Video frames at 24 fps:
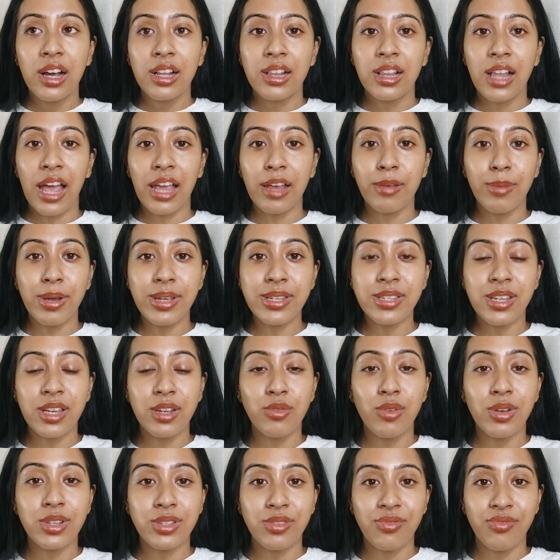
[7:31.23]
Like my
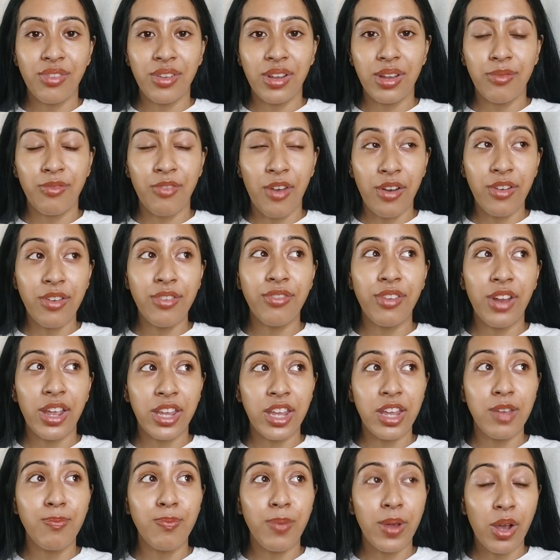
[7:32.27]
skin was very
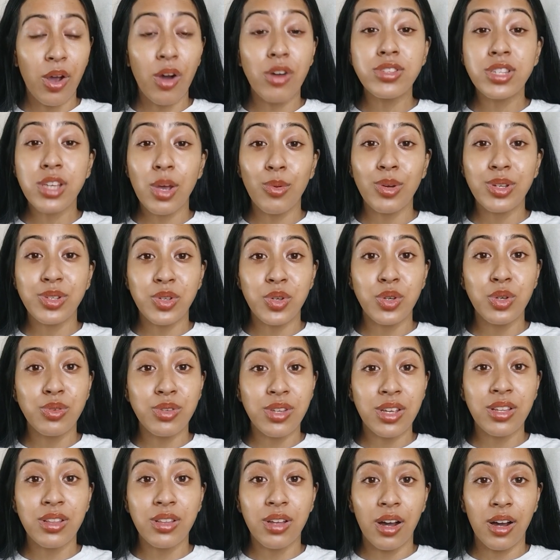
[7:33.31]
flaky because I was
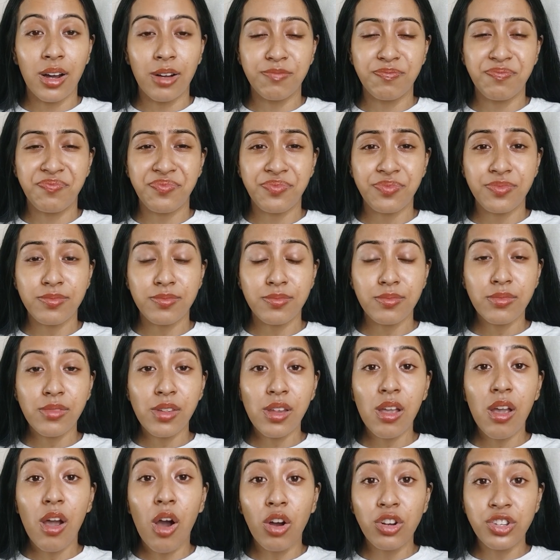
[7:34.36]
using the
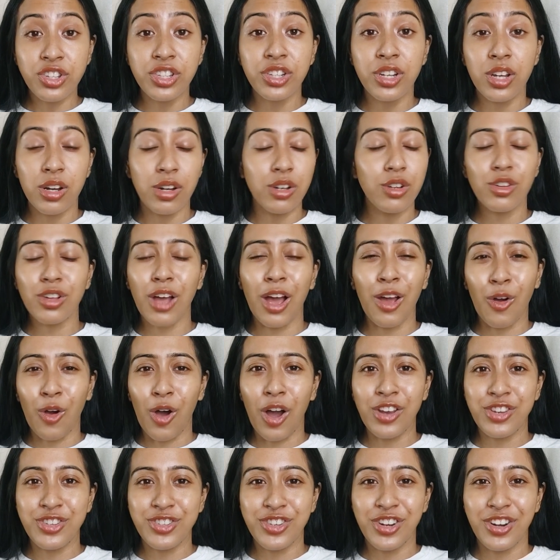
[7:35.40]

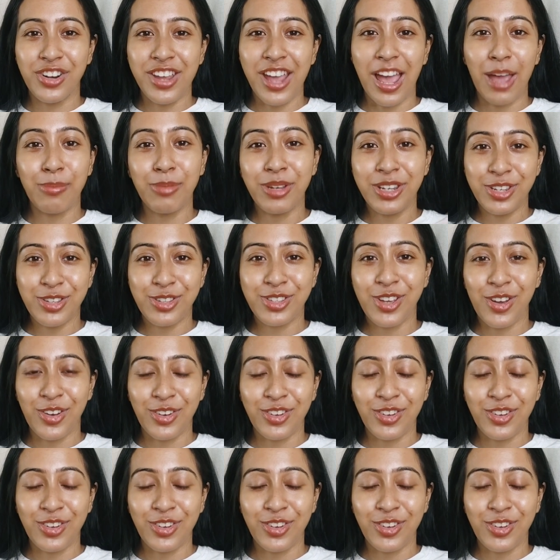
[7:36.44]
Minimalist